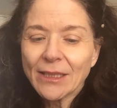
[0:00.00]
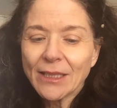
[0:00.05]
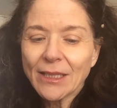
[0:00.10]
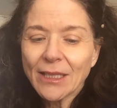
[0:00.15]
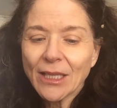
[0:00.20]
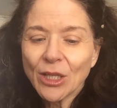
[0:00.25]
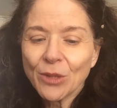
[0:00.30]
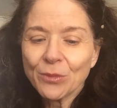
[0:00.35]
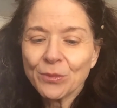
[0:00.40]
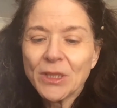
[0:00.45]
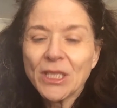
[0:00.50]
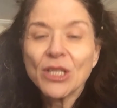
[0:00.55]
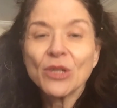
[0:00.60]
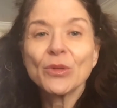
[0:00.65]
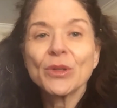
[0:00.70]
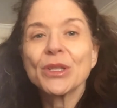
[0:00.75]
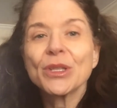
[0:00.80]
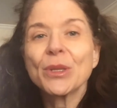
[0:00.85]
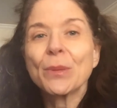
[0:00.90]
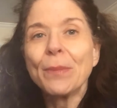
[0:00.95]
help deal
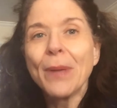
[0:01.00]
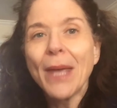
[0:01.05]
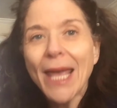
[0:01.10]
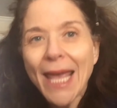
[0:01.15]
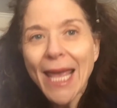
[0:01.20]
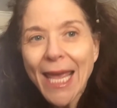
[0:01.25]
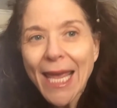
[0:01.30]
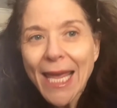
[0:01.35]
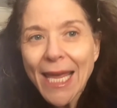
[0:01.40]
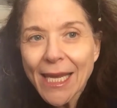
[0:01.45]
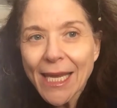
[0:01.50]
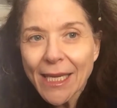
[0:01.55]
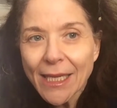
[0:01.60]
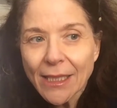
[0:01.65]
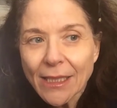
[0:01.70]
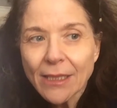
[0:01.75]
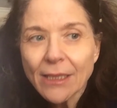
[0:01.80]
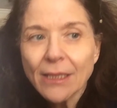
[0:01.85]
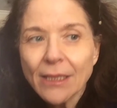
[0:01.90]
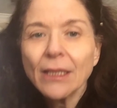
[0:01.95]
with the
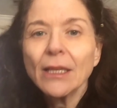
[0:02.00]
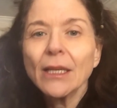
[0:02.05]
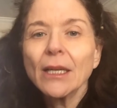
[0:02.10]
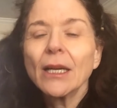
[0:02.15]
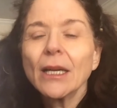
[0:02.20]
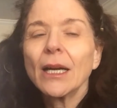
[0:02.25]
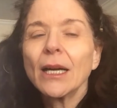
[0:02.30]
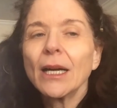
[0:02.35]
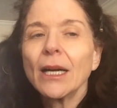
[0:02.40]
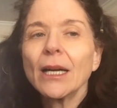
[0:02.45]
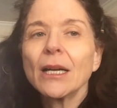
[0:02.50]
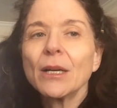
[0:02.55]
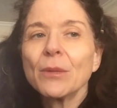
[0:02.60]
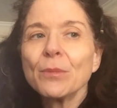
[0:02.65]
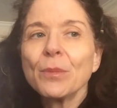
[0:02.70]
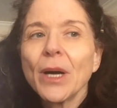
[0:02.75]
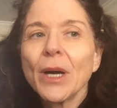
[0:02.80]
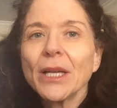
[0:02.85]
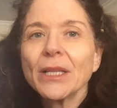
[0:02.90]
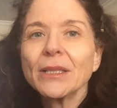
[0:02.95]
pain,
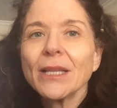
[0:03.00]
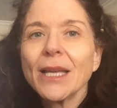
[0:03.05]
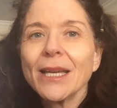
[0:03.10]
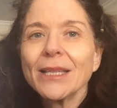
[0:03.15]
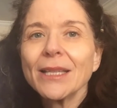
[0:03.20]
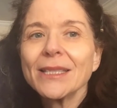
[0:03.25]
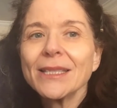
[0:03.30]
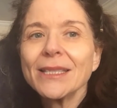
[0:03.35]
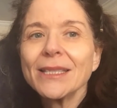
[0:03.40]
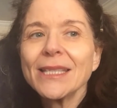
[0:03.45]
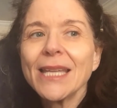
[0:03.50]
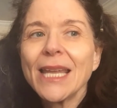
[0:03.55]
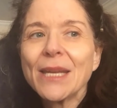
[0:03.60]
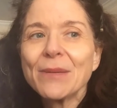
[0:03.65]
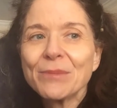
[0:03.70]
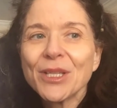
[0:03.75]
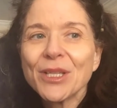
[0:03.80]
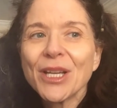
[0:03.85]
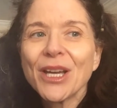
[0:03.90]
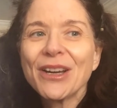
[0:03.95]
But at the
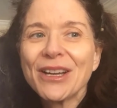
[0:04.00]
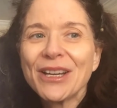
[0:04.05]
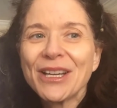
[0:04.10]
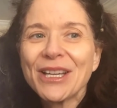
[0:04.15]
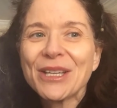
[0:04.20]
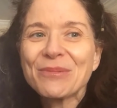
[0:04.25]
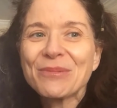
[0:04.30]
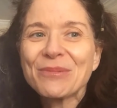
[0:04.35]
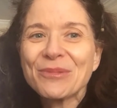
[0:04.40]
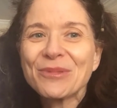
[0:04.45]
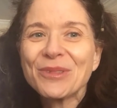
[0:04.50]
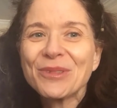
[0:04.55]
same time,